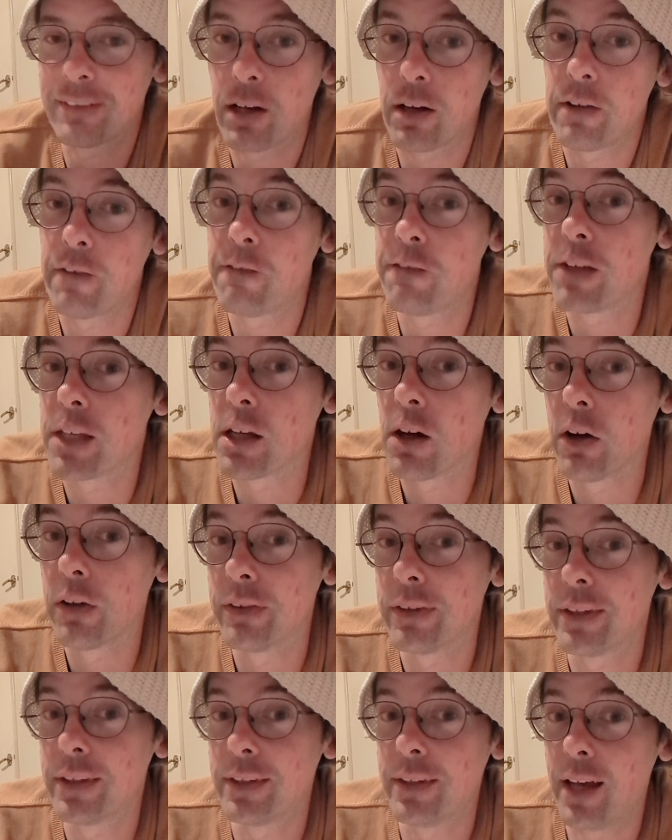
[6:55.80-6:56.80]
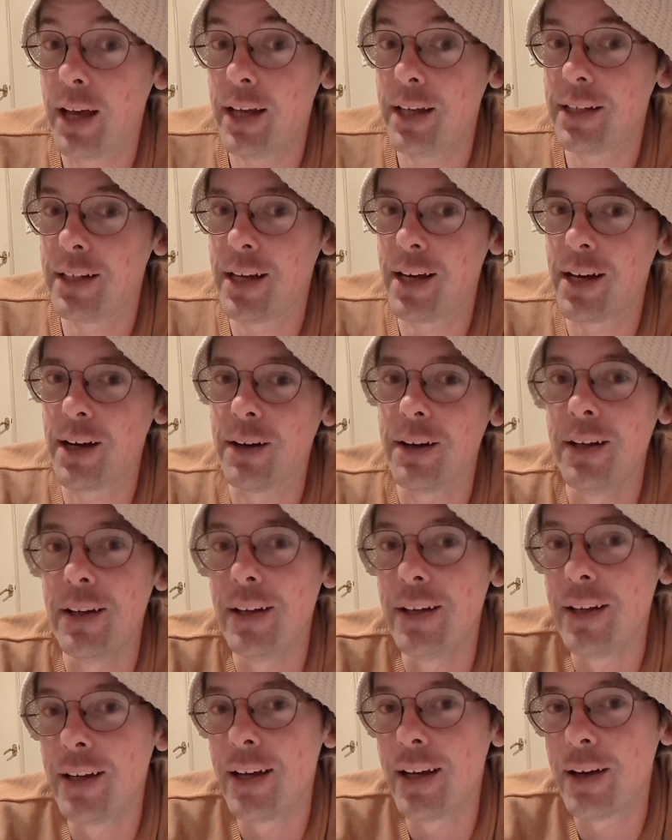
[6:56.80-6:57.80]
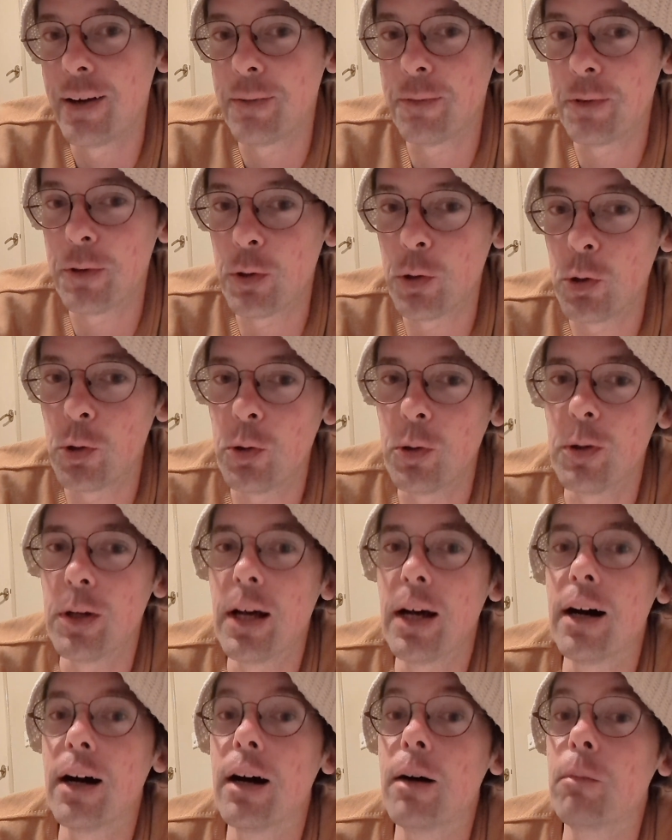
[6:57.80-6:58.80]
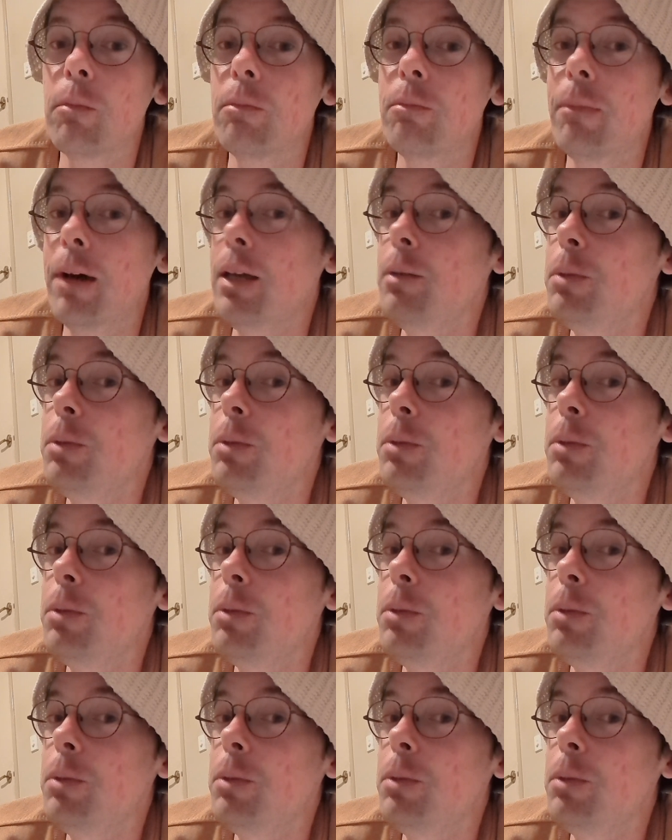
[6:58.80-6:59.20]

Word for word: I've got a fiance now who um,